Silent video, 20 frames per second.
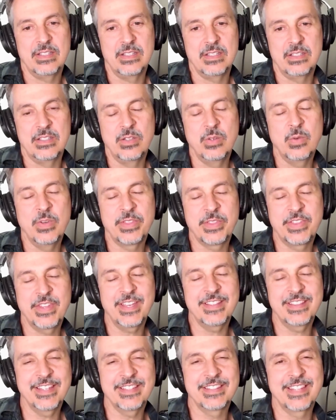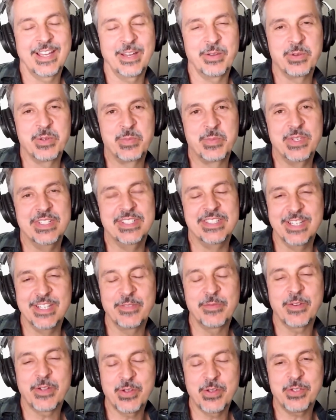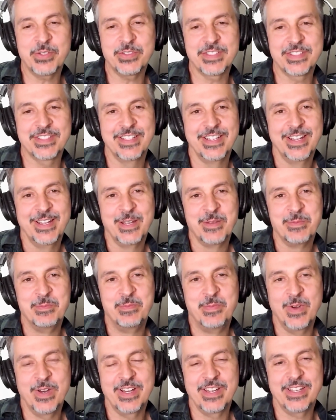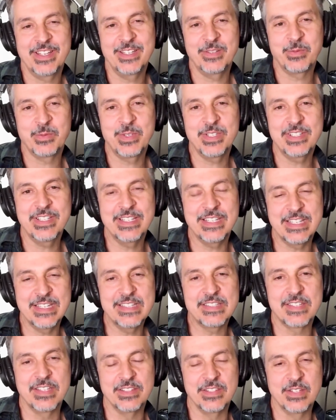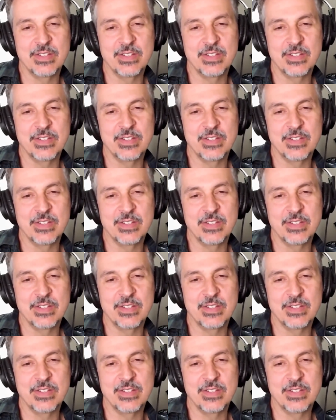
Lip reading: You would think that would be difficult, but it really isn't.